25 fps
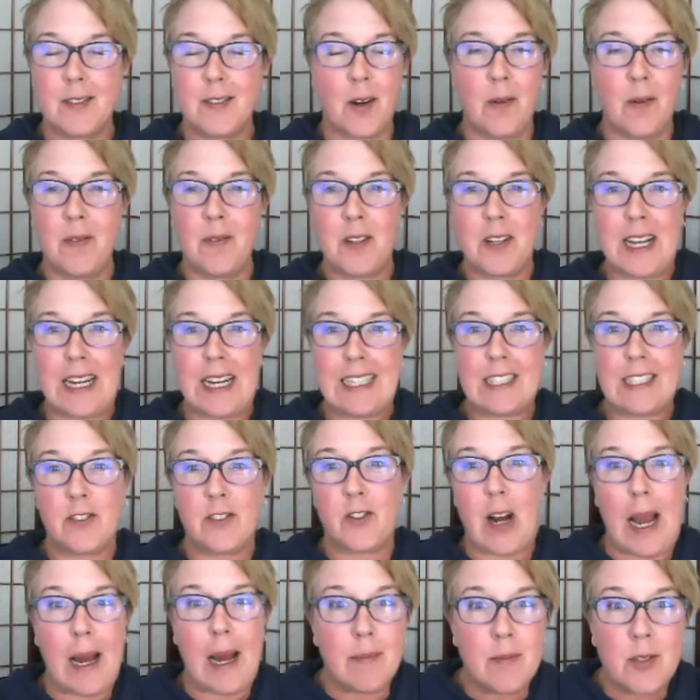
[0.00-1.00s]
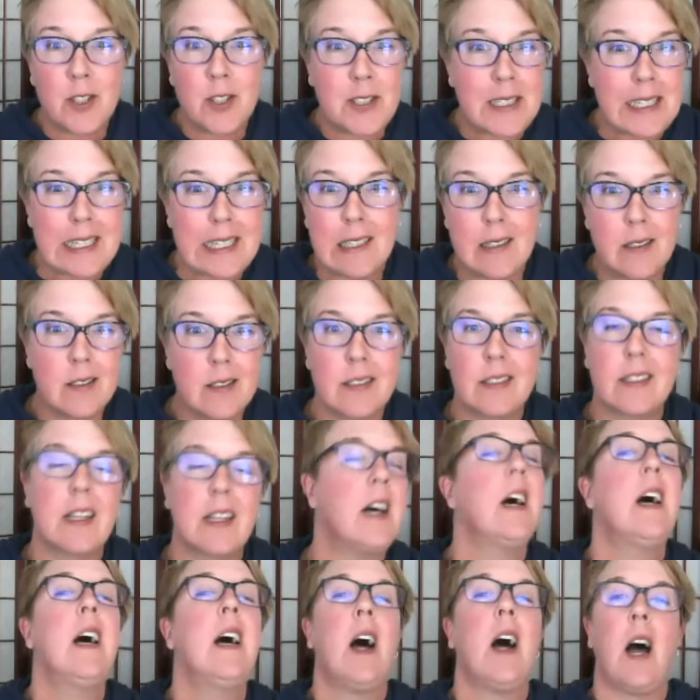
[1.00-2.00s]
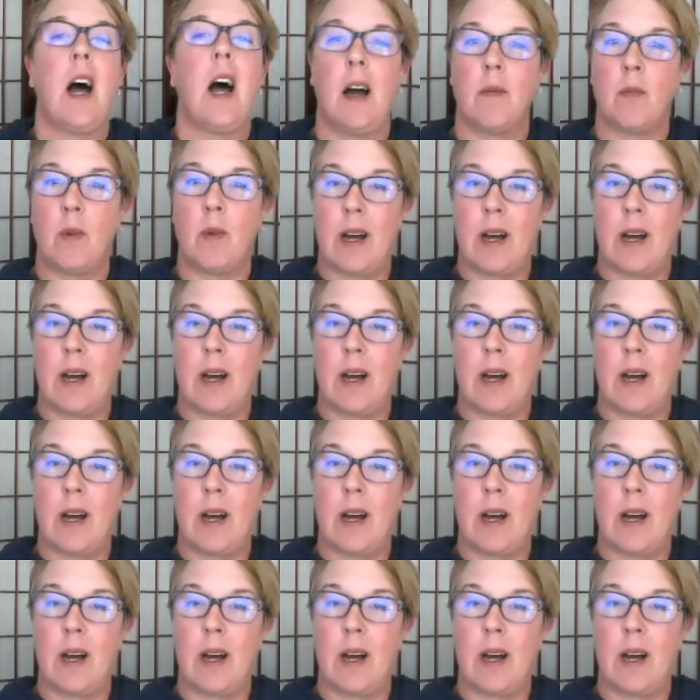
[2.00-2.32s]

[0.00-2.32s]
So hopefully you guys grabbed your deals um,